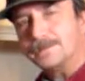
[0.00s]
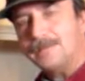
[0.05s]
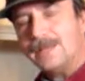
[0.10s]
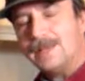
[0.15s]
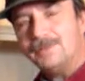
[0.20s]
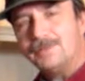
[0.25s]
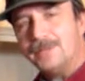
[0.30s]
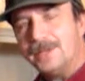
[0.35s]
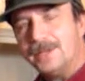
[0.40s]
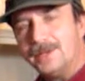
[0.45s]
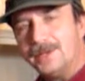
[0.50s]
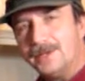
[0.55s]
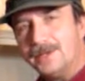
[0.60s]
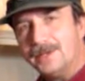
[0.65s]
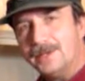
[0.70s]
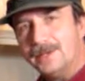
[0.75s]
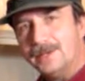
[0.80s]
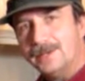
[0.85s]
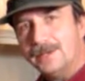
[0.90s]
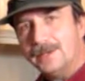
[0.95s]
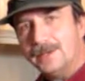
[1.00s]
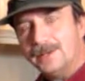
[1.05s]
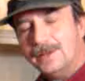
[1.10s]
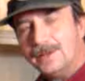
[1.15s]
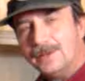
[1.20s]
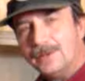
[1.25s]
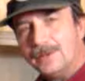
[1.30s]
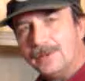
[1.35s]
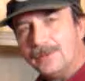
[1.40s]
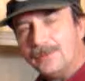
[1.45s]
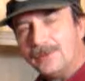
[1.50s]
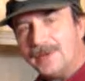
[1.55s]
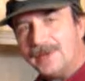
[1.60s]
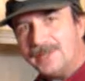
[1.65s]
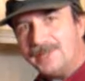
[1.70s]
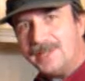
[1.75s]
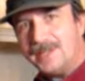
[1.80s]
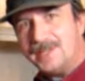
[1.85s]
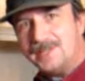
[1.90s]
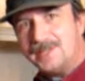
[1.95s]
I'm telling you, when
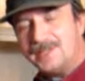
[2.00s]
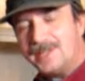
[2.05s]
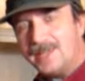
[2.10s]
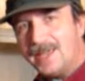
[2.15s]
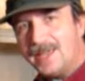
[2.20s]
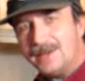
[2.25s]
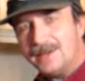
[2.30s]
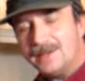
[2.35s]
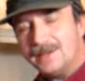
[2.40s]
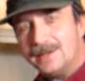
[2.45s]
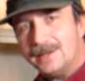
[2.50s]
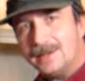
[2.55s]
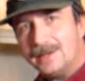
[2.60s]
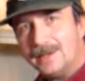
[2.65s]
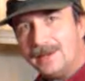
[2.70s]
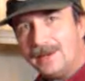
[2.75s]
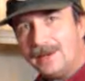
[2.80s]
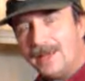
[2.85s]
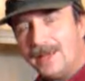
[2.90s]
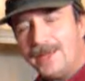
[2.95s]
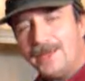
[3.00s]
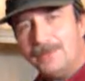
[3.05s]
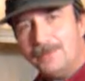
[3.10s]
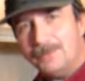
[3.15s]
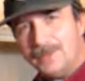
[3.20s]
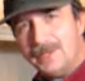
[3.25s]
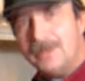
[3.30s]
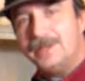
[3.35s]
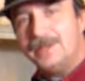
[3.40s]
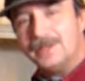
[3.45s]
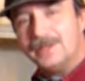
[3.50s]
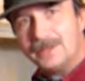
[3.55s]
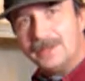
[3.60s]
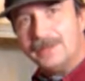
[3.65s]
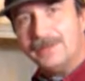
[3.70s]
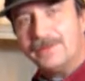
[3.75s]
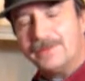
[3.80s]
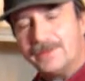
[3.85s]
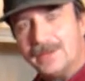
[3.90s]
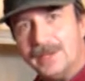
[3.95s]
I taste that, I
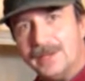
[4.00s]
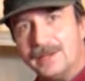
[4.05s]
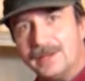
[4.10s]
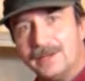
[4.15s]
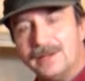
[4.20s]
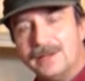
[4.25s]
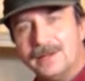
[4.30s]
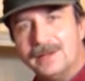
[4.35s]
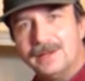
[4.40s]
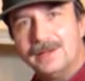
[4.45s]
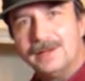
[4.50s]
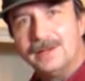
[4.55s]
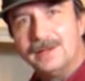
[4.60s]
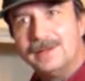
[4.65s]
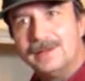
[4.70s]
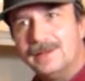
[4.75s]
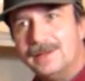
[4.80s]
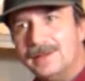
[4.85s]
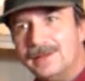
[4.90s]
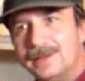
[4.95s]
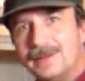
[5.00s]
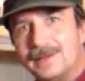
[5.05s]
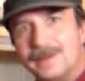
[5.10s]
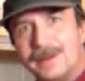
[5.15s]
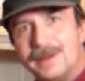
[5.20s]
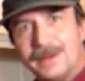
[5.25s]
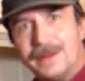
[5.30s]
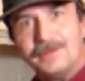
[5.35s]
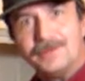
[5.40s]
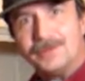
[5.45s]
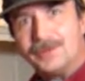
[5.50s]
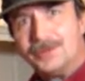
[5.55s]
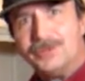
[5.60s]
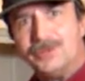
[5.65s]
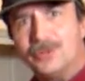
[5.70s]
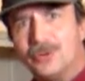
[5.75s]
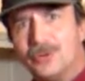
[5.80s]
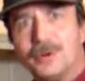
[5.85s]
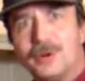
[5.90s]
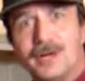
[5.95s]
immediately think like the
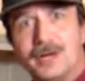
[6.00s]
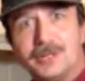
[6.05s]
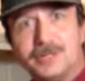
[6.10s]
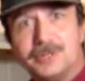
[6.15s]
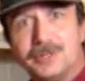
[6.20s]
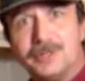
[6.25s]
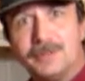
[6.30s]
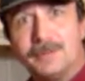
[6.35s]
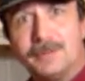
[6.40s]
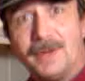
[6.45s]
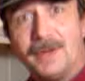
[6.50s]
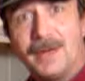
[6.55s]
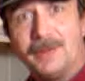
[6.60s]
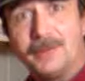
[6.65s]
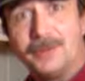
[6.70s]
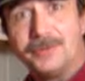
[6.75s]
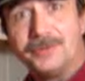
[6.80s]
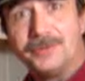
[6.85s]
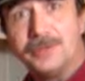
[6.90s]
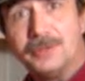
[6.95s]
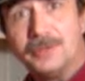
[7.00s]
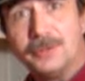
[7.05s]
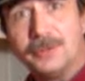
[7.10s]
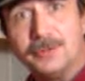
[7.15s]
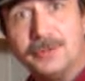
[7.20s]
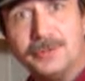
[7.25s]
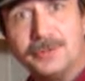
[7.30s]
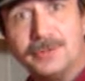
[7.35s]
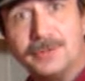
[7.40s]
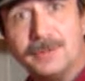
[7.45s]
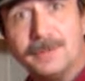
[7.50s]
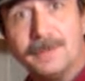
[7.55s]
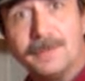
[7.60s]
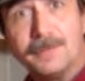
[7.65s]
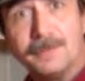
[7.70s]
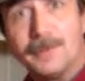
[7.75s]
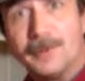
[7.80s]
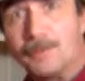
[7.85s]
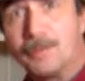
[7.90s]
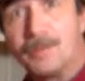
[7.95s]
tirosh in the Bible, tirosh,
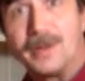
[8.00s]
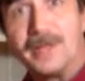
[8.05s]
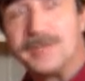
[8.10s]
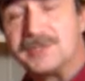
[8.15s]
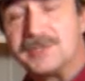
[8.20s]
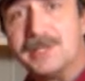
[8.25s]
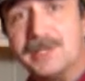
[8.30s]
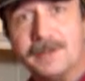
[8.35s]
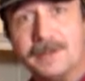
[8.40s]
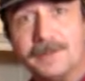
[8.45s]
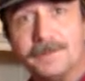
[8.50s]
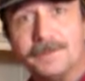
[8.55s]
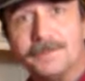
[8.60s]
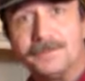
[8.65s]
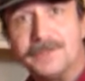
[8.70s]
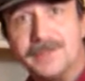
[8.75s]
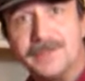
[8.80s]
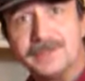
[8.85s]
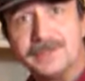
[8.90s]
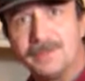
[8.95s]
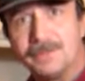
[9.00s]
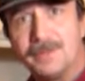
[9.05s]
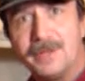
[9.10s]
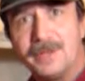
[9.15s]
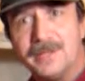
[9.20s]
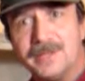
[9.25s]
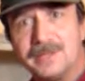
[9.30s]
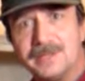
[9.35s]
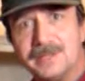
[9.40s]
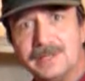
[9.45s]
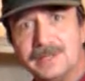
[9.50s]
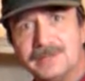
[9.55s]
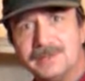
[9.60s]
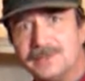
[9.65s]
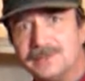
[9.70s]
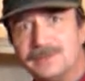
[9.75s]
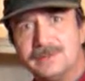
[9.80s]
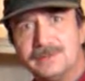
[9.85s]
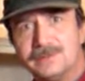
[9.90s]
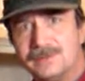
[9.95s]
the blessing. It's a blessing.
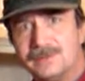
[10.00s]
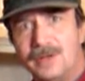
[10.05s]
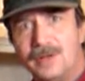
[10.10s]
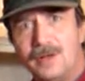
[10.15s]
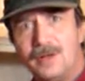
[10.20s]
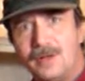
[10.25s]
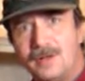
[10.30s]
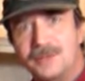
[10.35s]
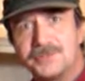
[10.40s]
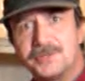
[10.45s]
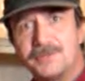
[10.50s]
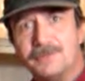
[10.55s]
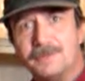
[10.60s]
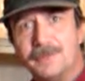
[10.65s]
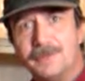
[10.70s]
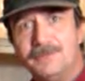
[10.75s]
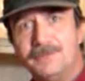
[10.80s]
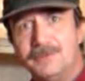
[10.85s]
It's awesome.